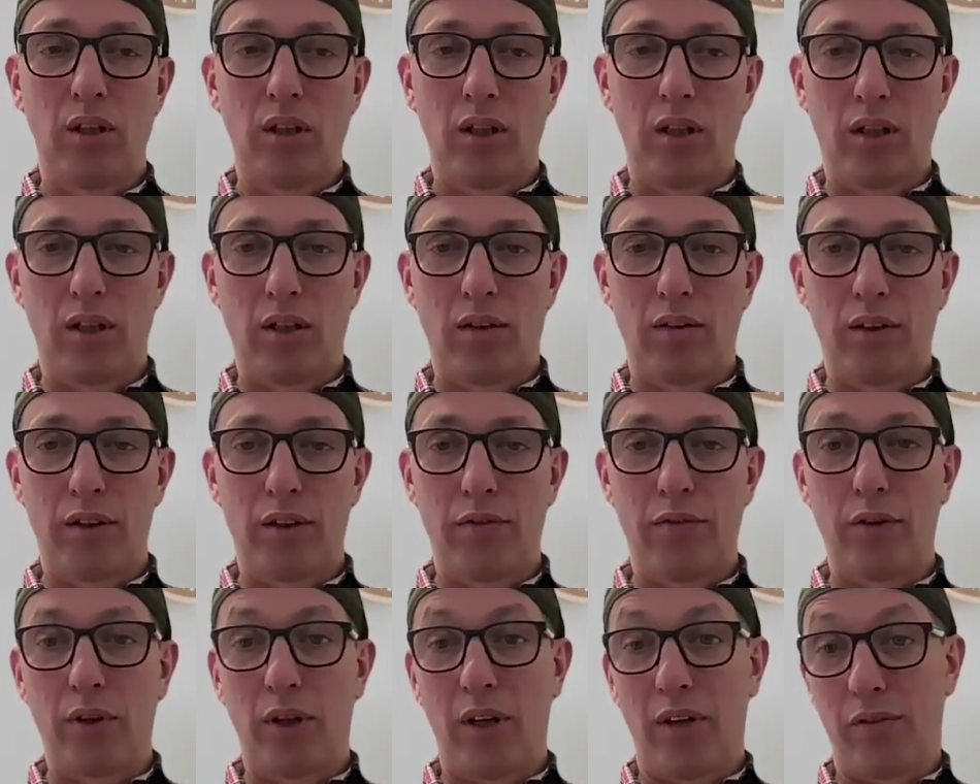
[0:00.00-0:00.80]

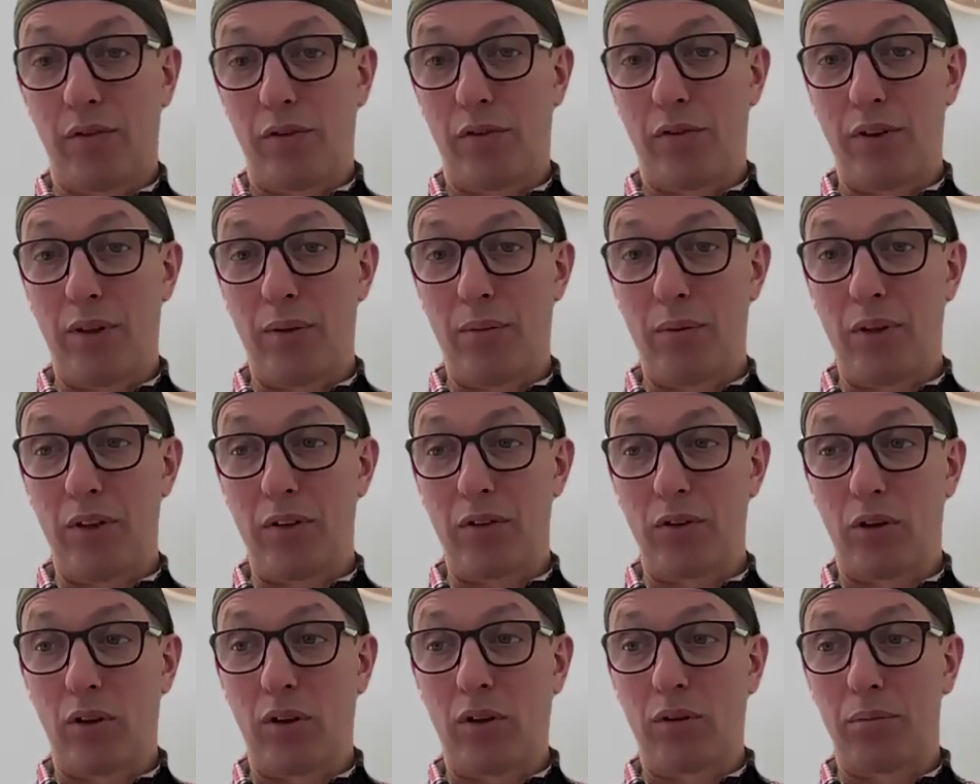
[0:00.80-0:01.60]
if you have a female
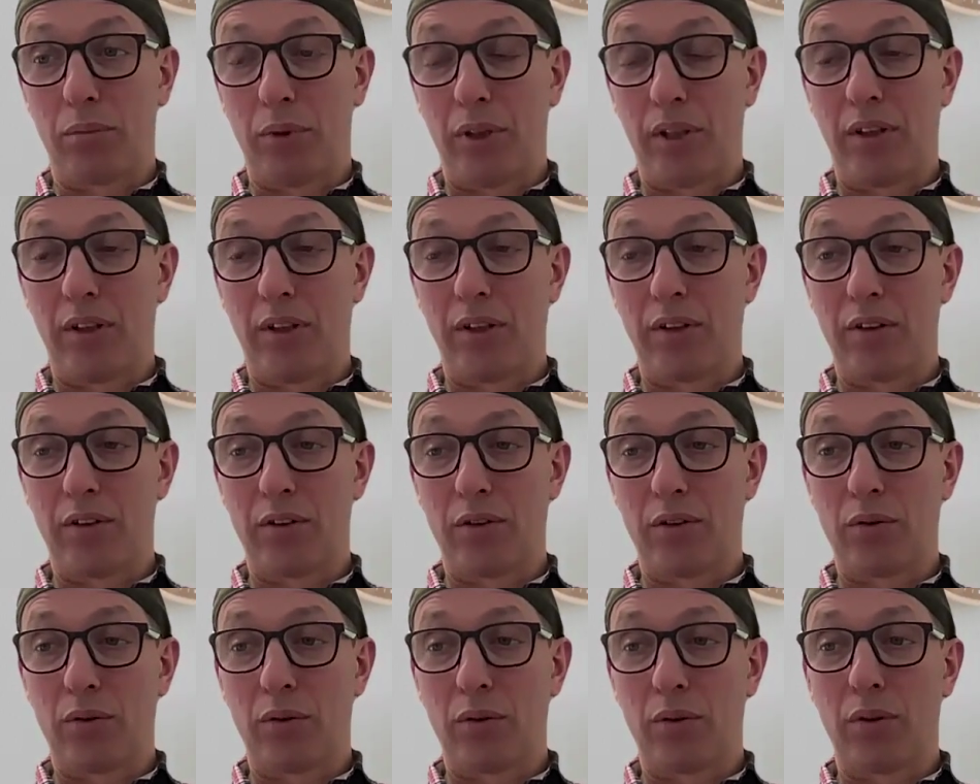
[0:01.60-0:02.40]
dog, because
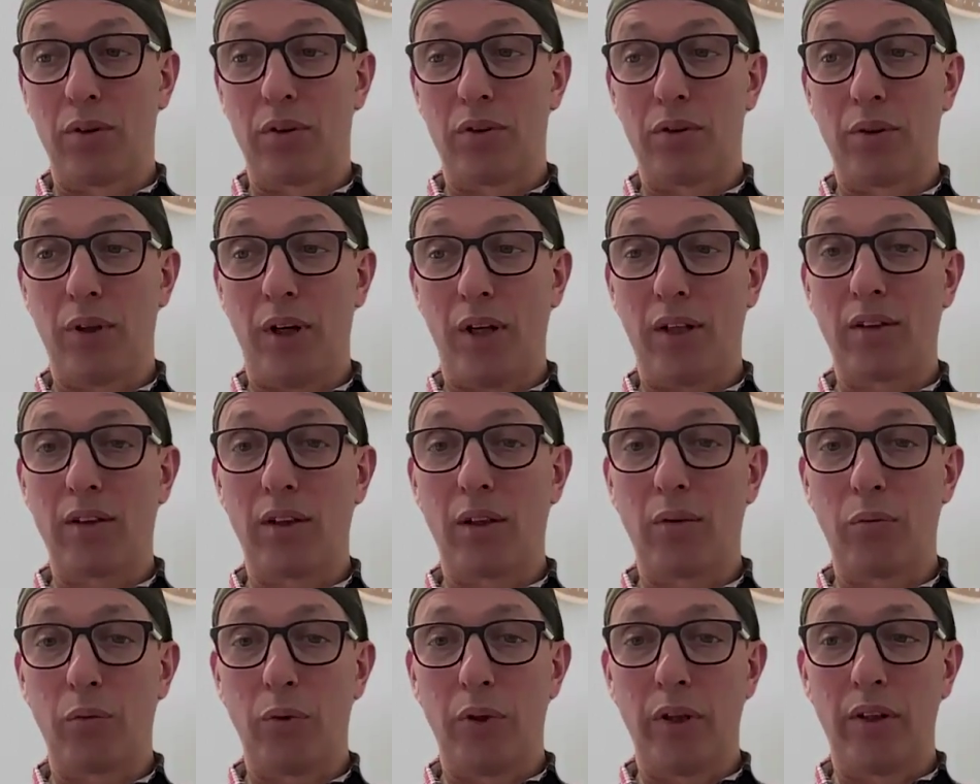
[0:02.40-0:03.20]
you're going to end
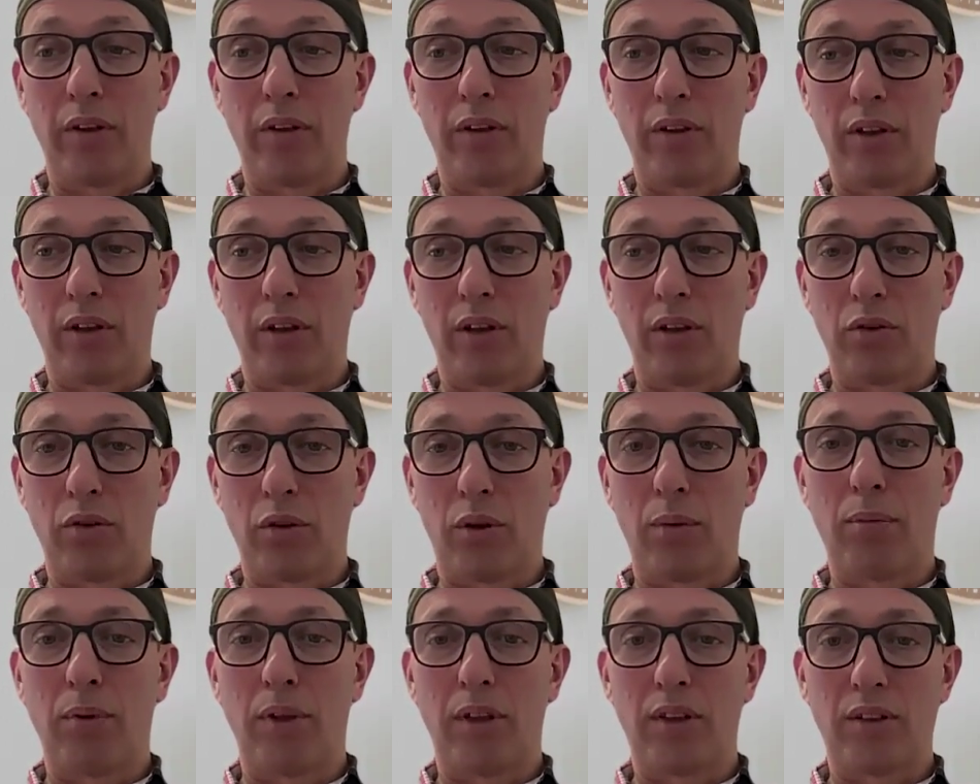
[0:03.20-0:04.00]
up with
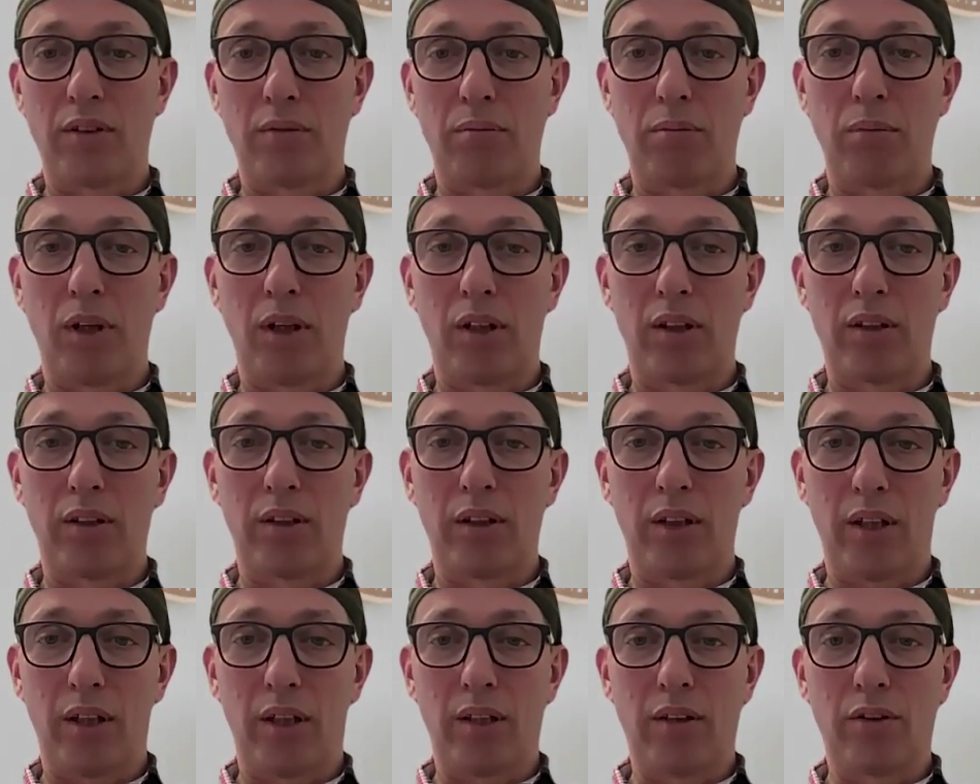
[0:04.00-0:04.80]
droplets of
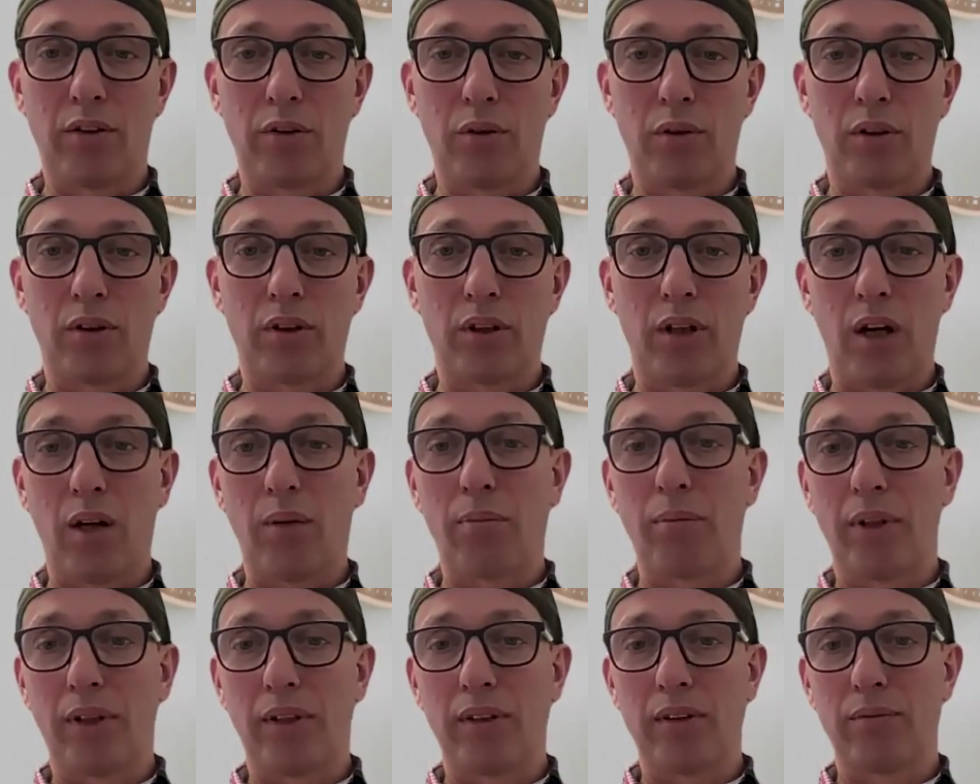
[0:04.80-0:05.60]
blood in your
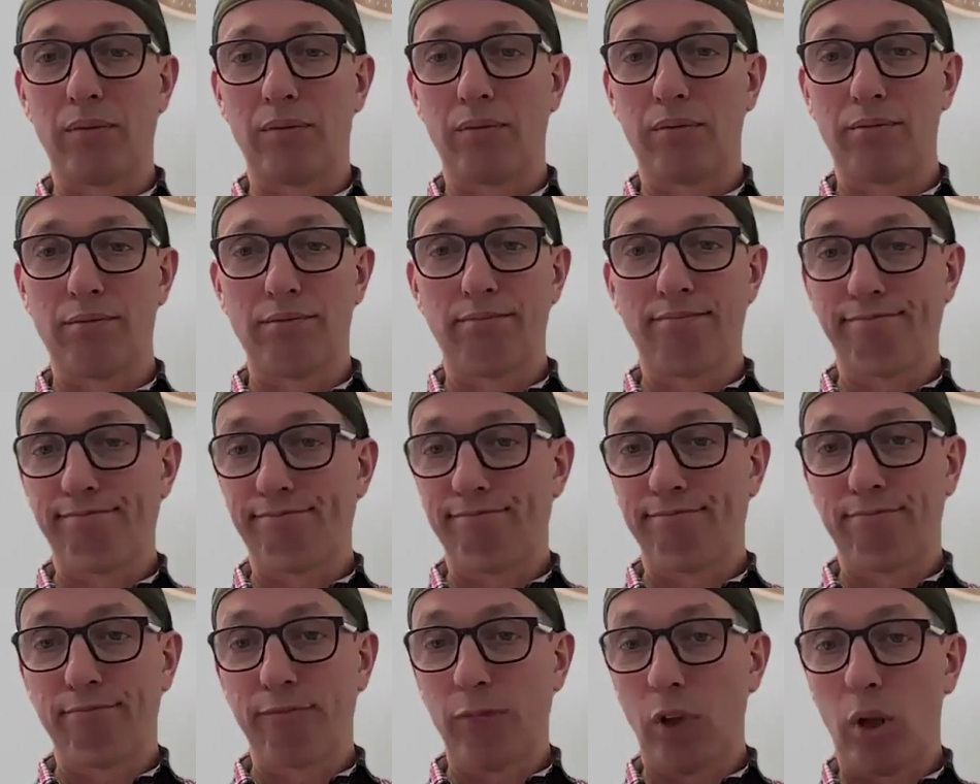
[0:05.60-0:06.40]
carpet,
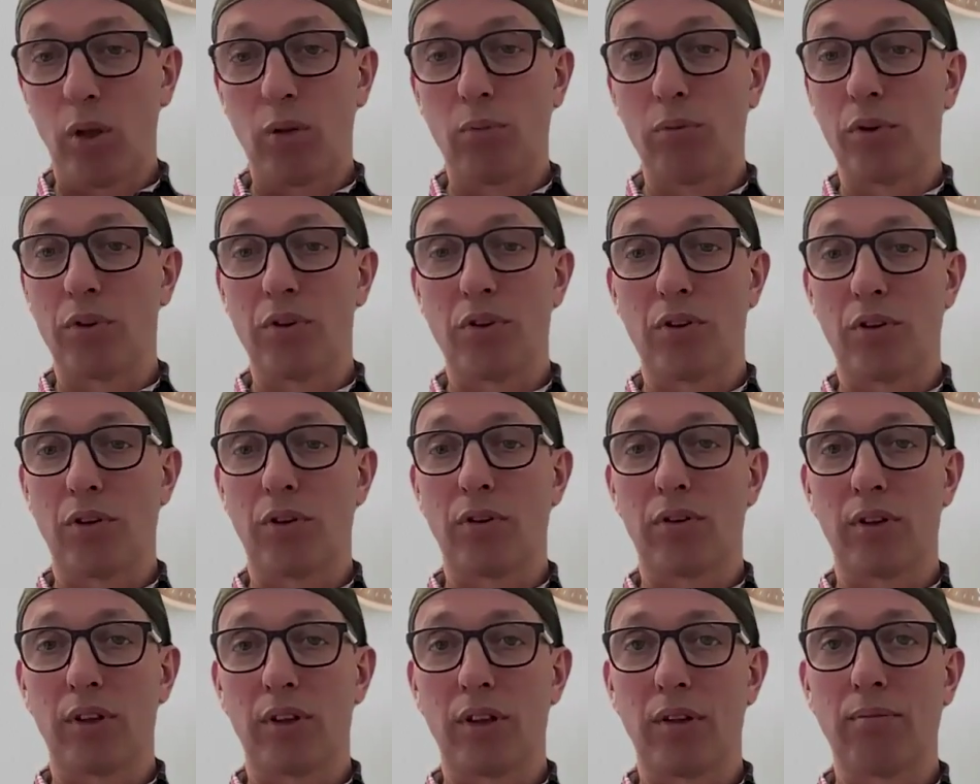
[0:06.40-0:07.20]
almost
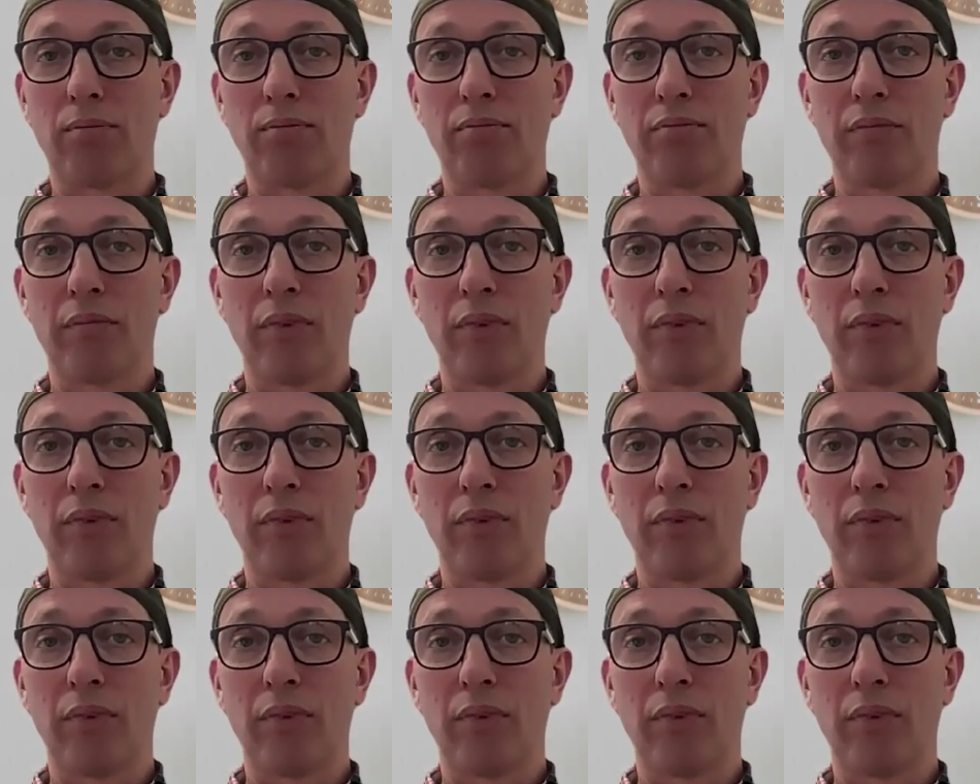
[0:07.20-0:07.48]
certainly.